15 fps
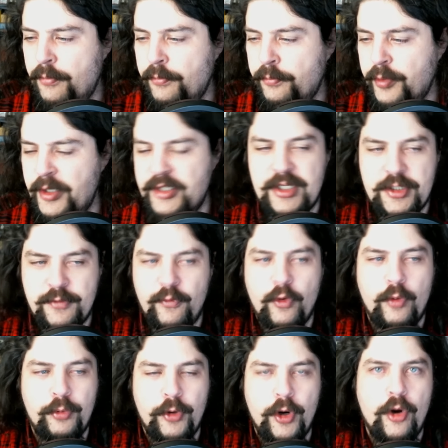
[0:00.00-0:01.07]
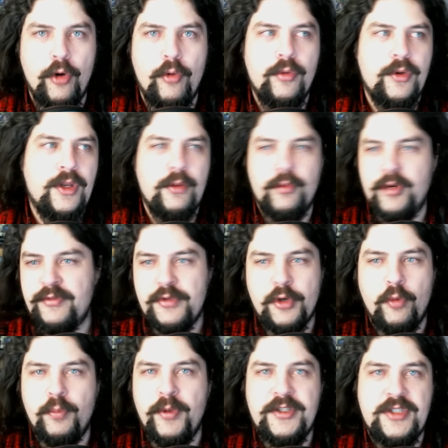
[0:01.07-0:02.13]
PlayStation 4 Pro, get rid of your
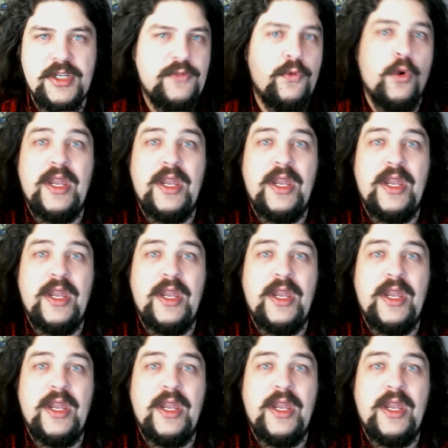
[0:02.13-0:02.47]
old PlayStation 4,